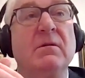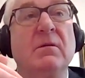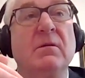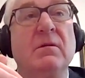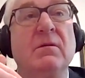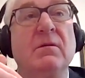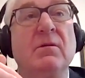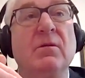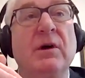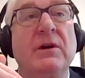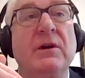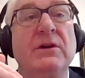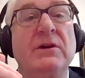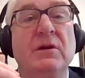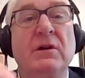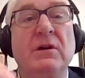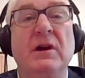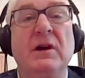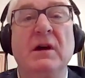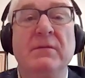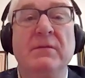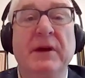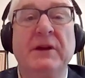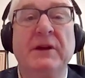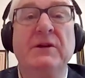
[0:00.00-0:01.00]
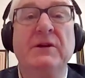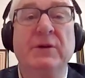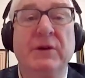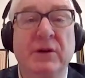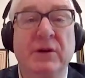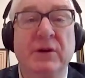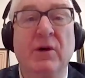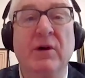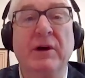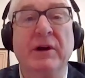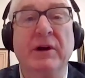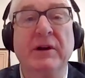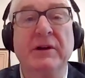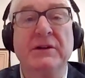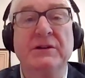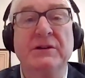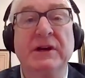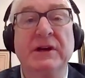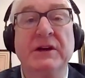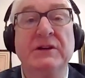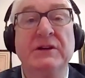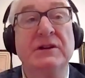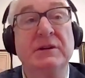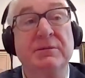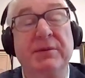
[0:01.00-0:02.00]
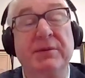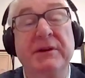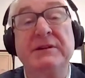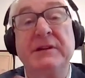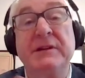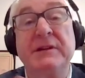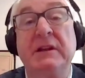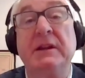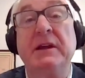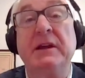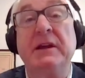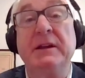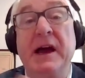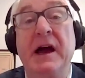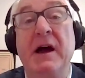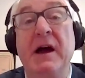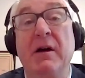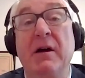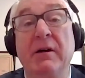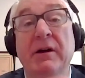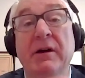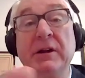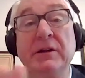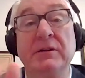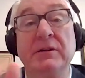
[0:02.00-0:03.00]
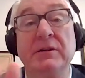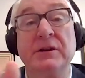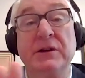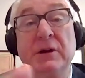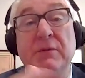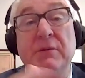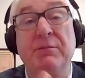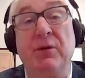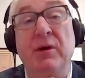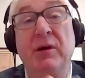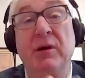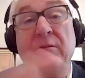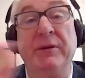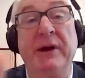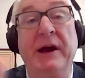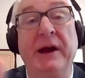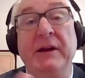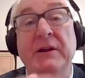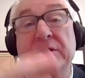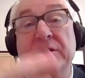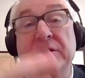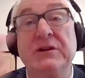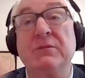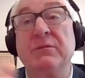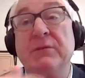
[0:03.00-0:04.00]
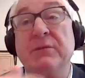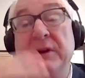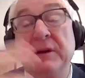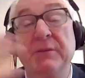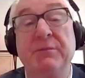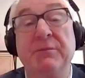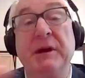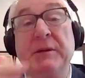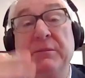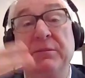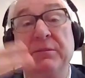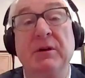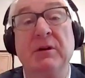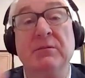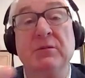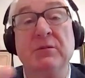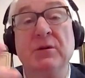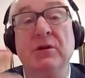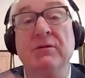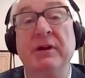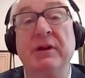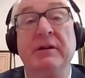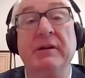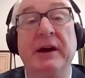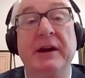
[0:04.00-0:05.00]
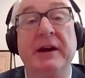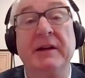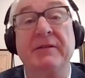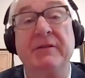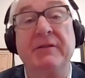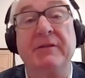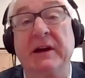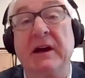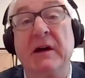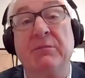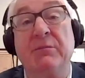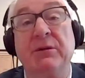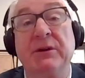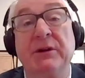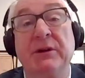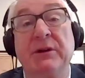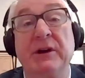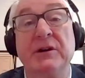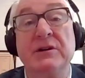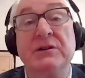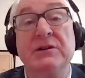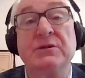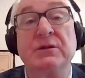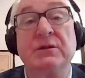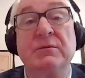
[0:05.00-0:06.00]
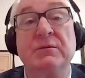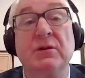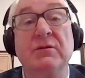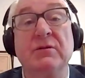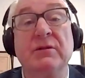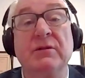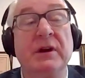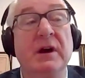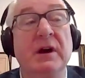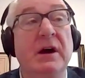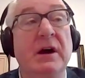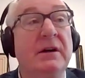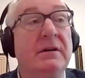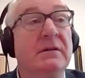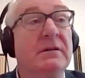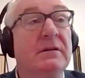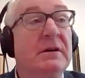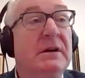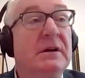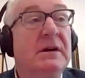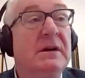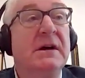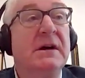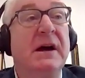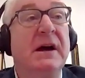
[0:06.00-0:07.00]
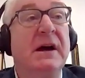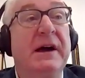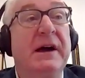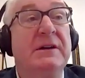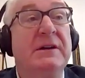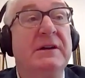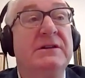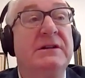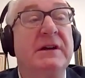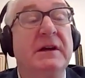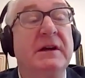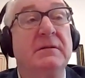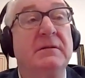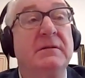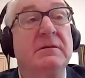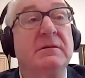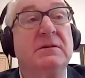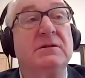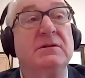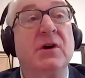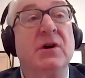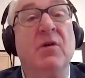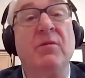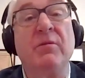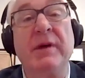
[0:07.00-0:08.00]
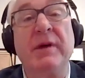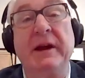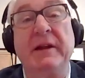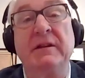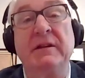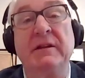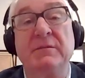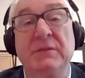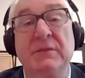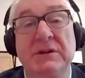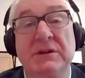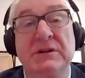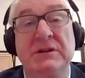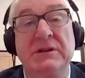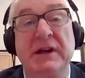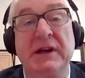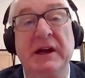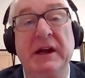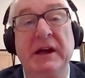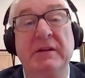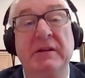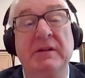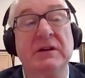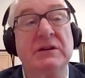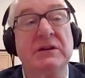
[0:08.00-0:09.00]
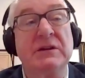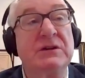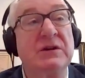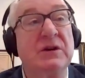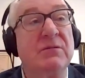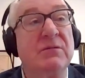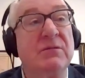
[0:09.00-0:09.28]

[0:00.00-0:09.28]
when you come into an organization, particularly now, to your point, Brandon, so many people are moving, right? Every couple of years we're moving on. I said, don't make the mistake that so